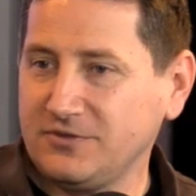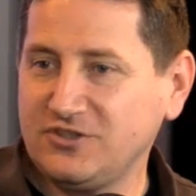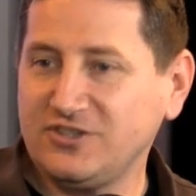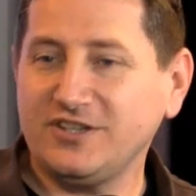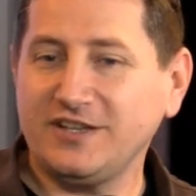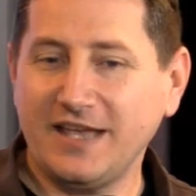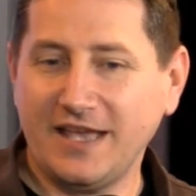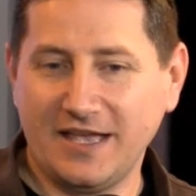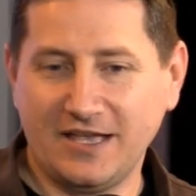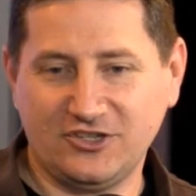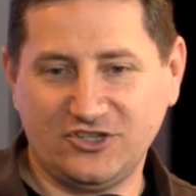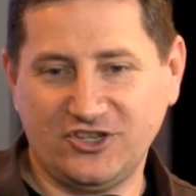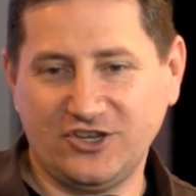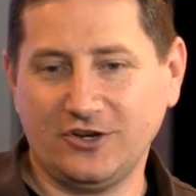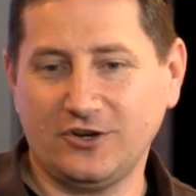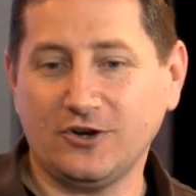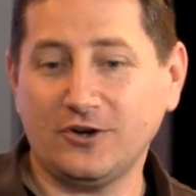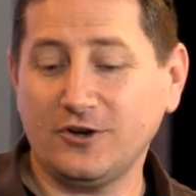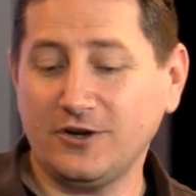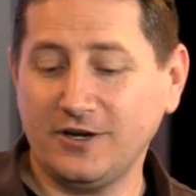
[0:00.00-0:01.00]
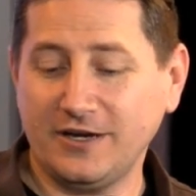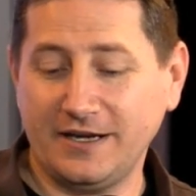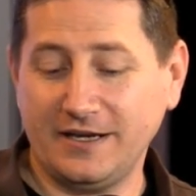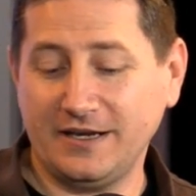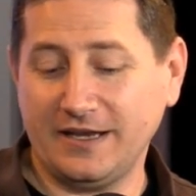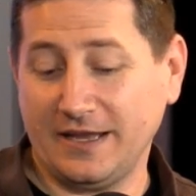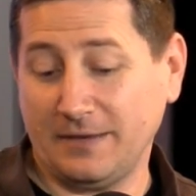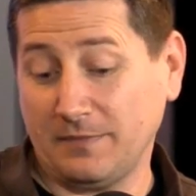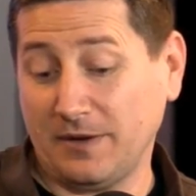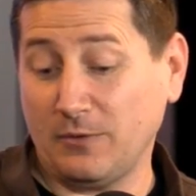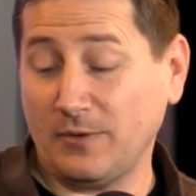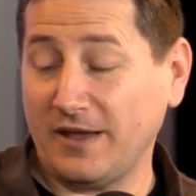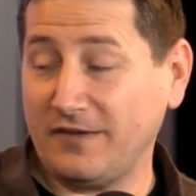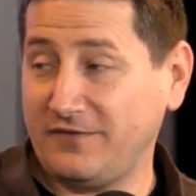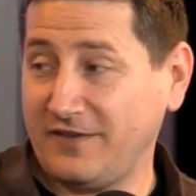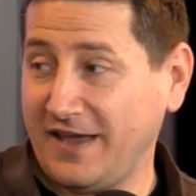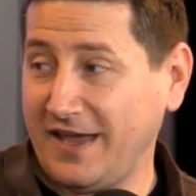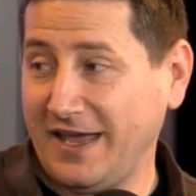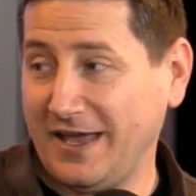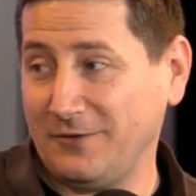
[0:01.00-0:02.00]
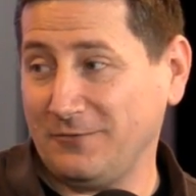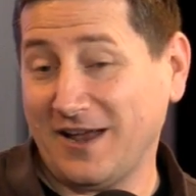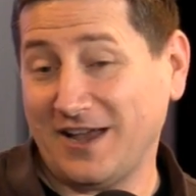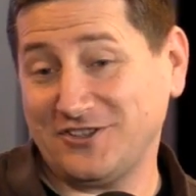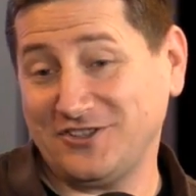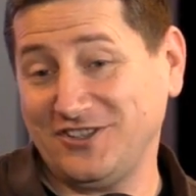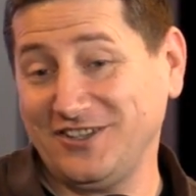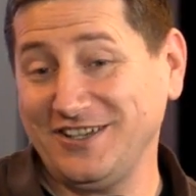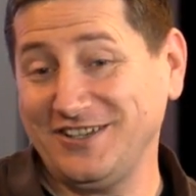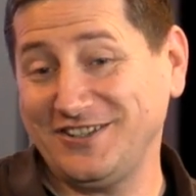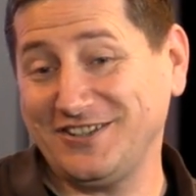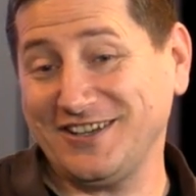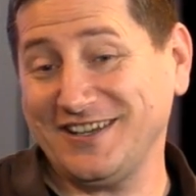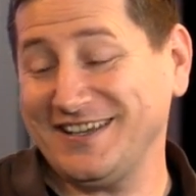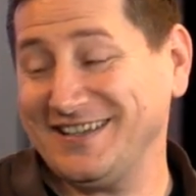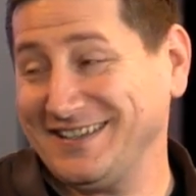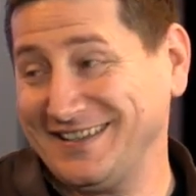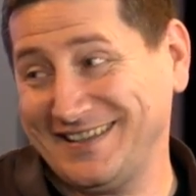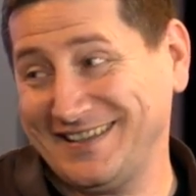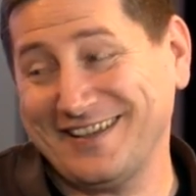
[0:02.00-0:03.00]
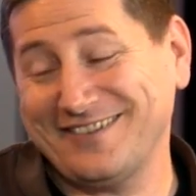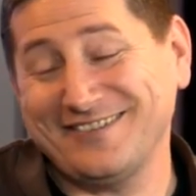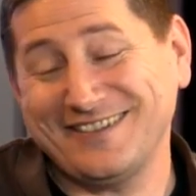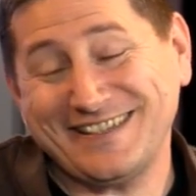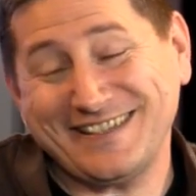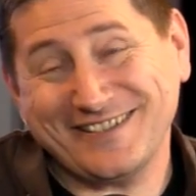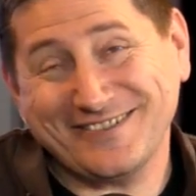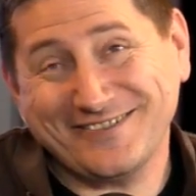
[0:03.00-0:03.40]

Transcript: right. she, yeah, she, her and, and my wife Anne were actually sorority sisters. They were